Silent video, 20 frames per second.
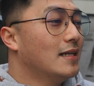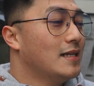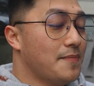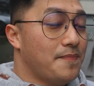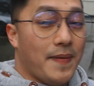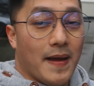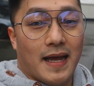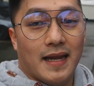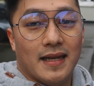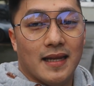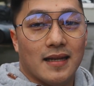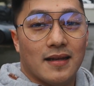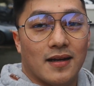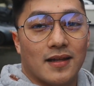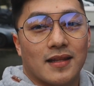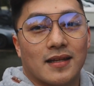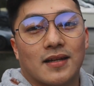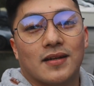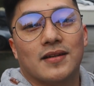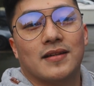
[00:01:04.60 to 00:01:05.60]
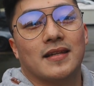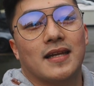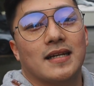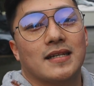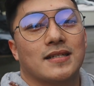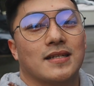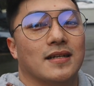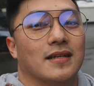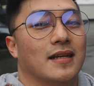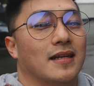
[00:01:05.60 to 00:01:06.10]
depending on the
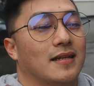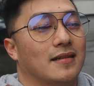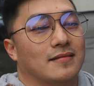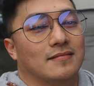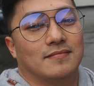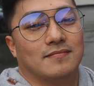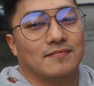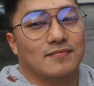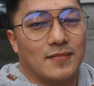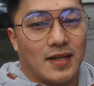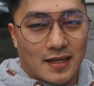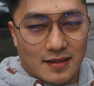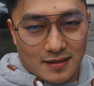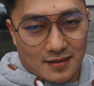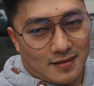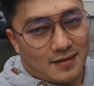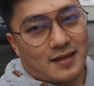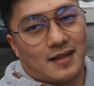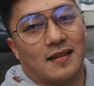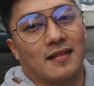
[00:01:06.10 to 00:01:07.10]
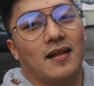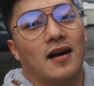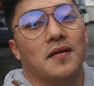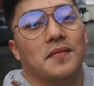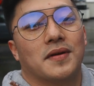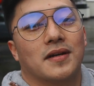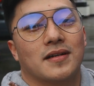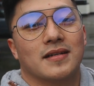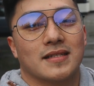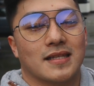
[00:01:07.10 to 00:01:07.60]
condition and the
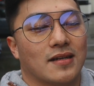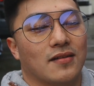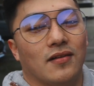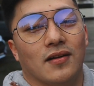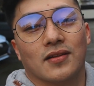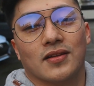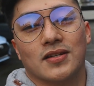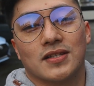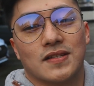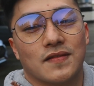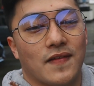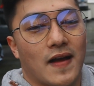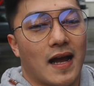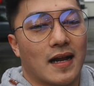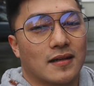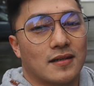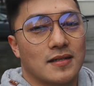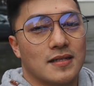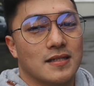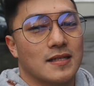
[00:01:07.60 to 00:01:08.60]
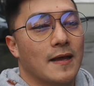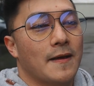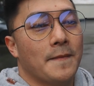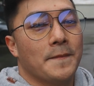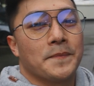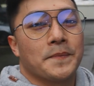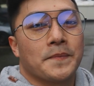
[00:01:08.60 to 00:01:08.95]
kilometers and all those factors.